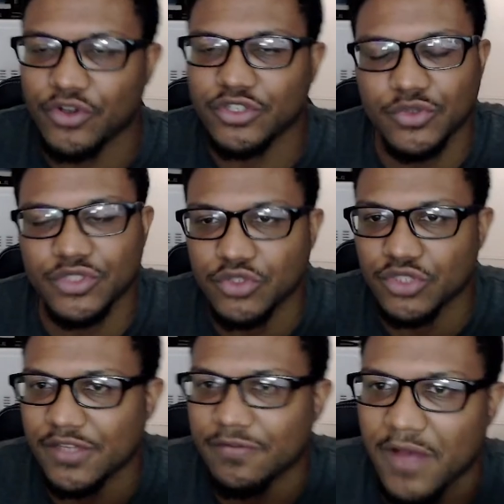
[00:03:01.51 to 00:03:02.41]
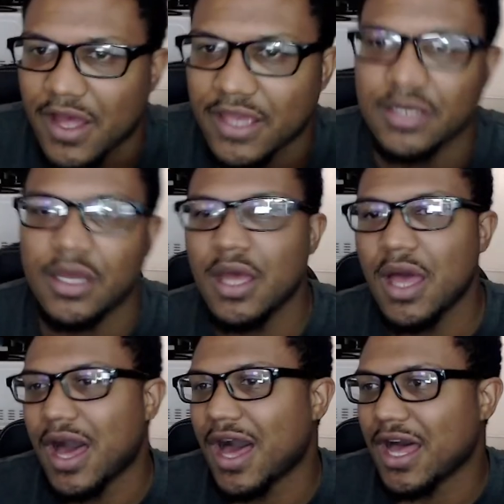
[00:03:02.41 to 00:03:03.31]
so it's usually fine.
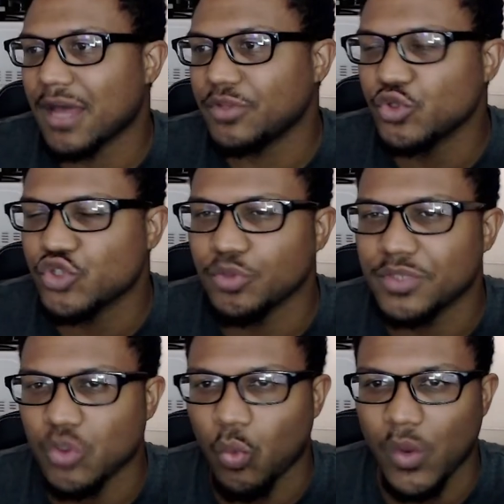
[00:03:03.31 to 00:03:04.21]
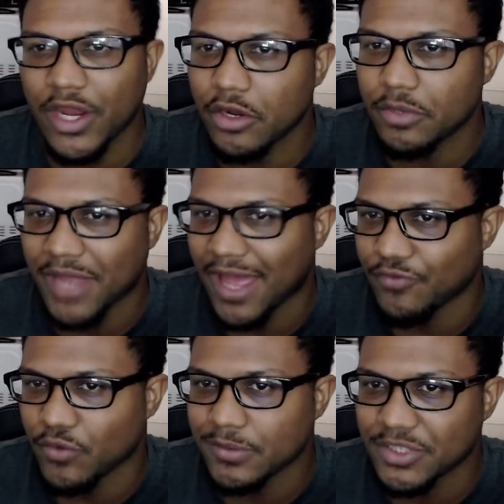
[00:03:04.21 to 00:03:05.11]
YouTube is a weird
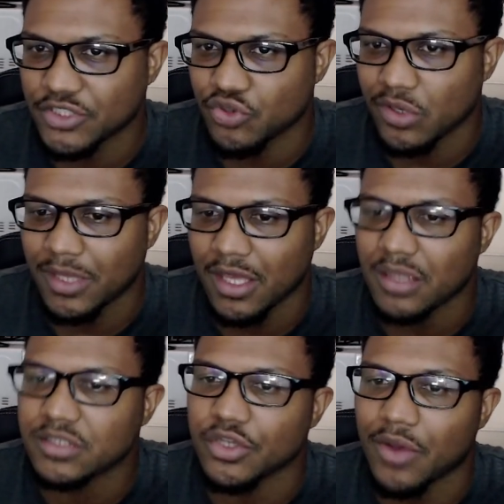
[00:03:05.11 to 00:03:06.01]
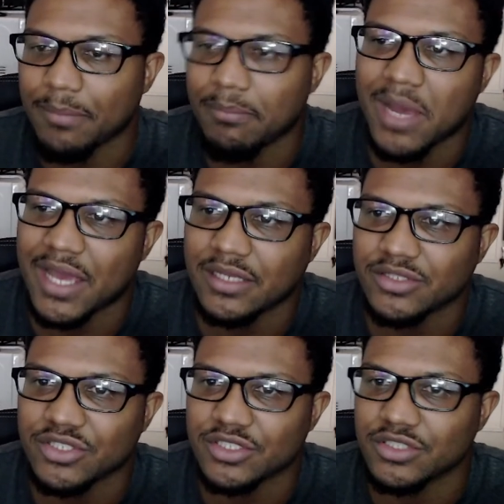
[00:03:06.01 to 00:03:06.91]
platform to be streaming on, so I might
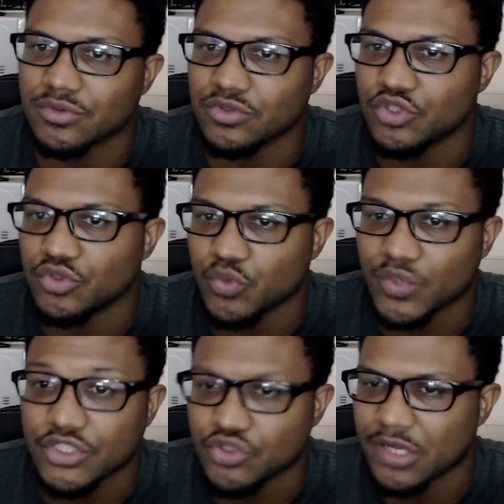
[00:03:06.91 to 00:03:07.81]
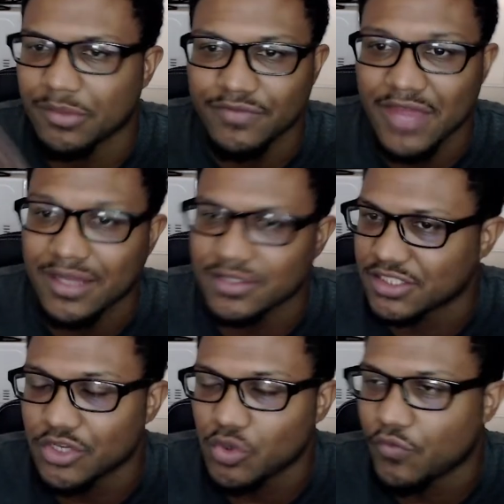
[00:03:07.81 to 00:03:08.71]
just use Restream if that
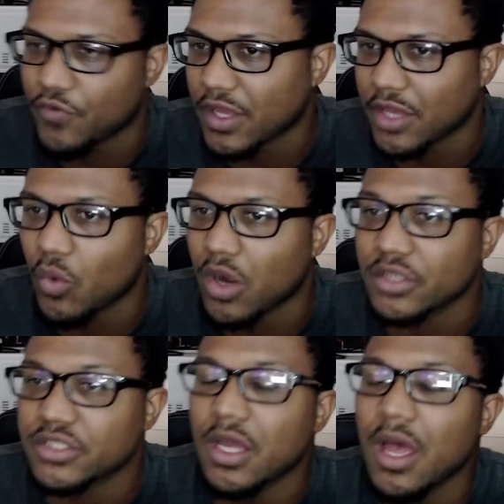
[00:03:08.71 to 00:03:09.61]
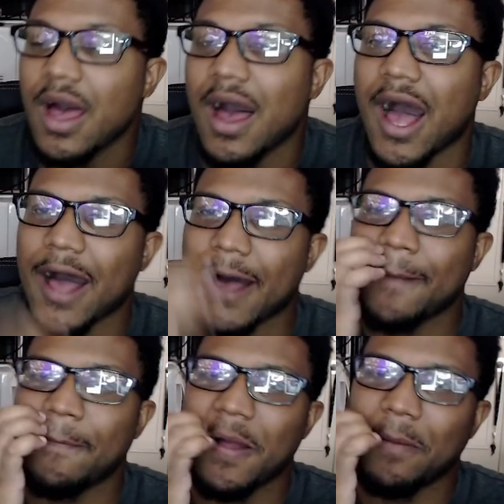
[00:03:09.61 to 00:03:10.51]
still fucking works.
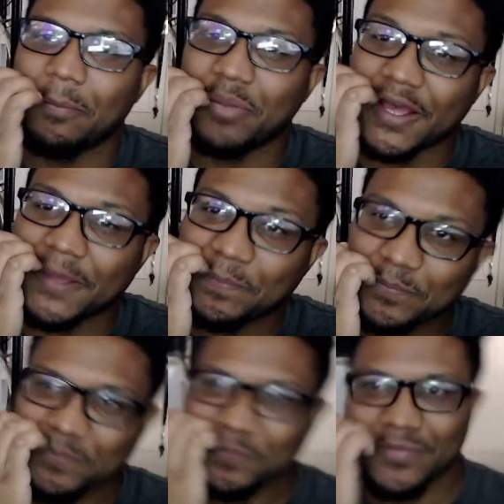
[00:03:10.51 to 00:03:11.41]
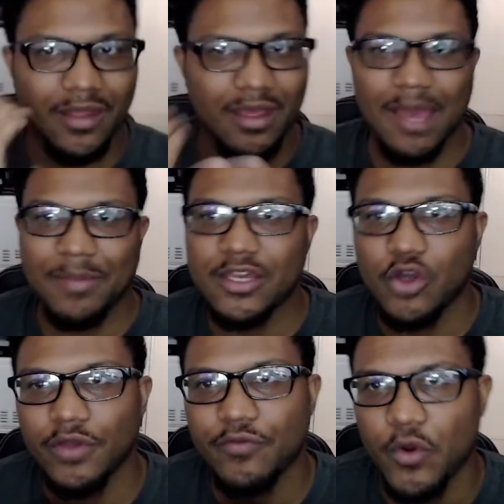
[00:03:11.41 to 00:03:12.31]
But I mean,
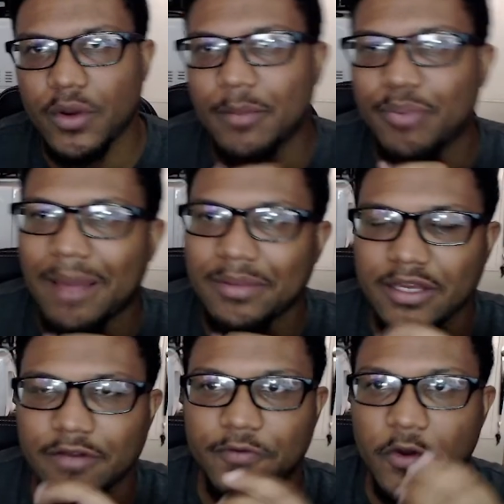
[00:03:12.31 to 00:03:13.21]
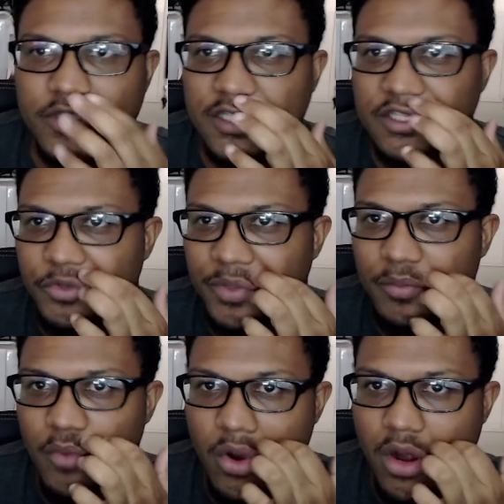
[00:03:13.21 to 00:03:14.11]
going forward, I'm probably going to focus a little
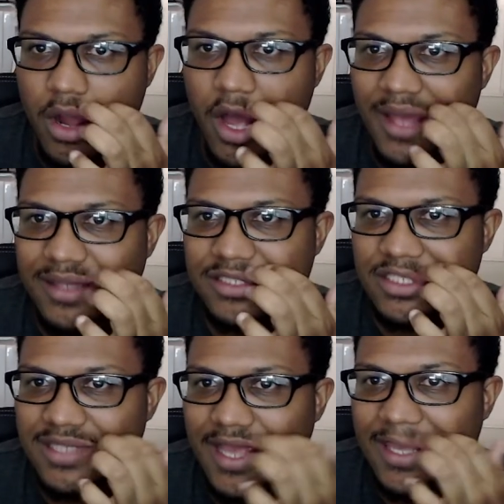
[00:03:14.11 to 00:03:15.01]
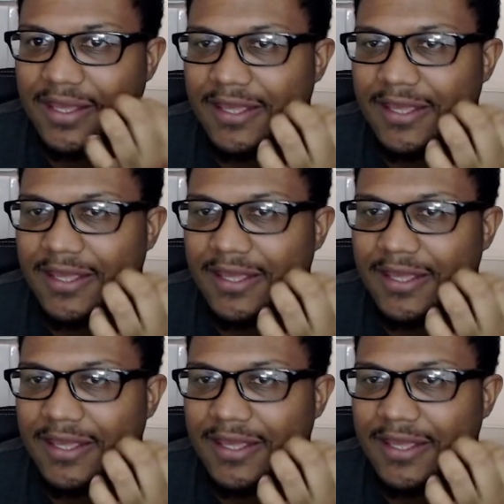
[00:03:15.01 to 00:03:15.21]
bit more on just like,